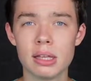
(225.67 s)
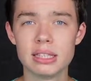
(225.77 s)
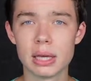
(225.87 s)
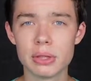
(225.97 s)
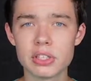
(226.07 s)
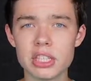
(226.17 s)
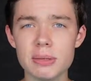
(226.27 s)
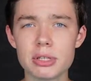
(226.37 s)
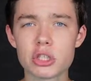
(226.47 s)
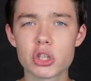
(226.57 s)
Now, this
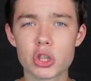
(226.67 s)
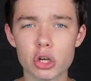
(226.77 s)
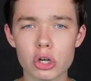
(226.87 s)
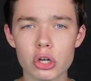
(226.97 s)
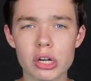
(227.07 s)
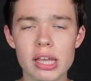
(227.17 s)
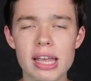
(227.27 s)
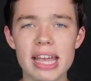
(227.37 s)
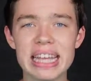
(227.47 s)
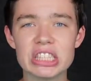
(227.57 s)
team is third
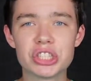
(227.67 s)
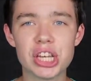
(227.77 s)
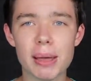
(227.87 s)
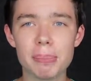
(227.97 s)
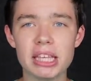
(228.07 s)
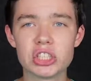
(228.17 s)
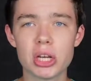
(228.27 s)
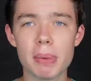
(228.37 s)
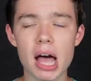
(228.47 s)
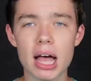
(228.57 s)
in
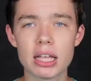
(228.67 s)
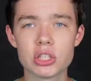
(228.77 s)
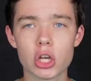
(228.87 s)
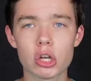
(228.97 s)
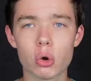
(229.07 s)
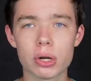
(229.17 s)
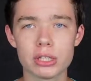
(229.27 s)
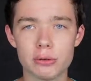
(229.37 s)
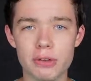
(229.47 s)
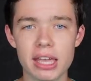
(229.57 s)
championship odds according
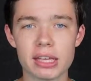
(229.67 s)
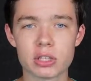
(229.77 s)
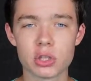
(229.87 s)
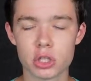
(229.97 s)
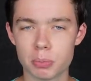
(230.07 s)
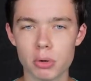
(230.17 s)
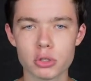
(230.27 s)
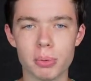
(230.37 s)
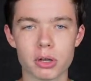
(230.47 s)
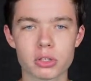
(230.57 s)
to Vegas, the
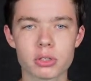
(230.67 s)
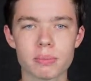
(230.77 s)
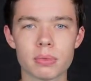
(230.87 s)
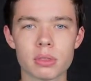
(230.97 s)
sports books.